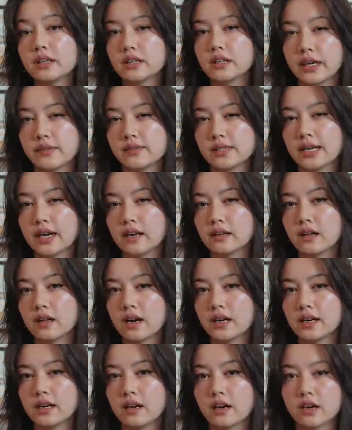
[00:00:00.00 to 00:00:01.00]
a lifestyle
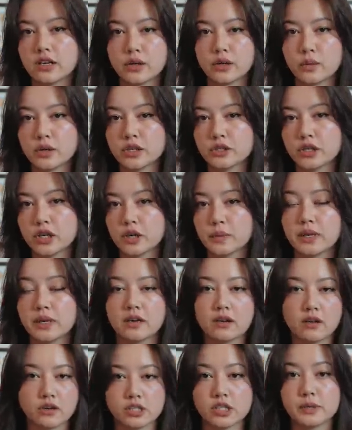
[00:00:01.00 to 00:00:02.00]
audit on your wardrobe can
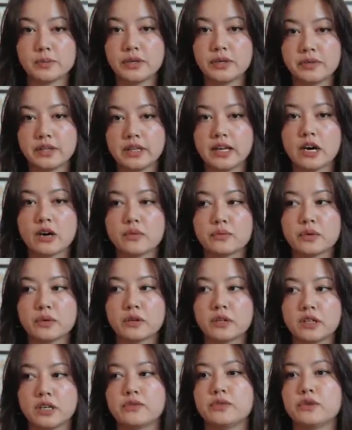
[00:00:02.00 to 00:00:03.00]
also be really
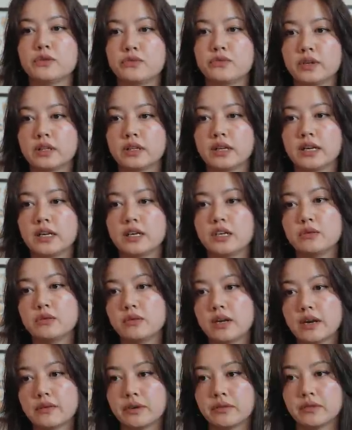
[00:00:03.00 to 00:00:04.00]
helpful if you feel like you
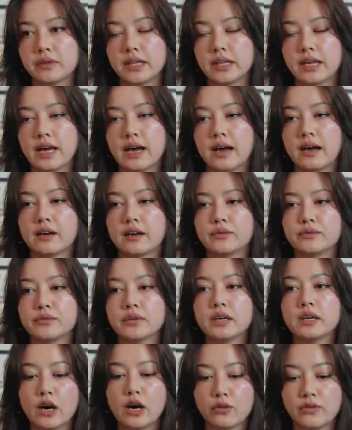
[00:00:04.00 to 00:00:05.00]
never really have
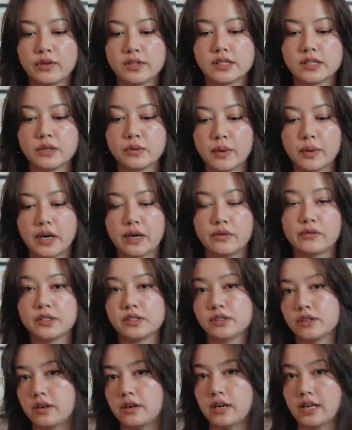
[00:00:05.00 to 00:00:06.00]
outfits to wear for
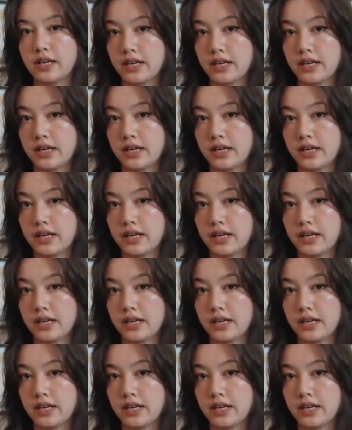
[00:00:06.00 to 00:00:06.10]
certain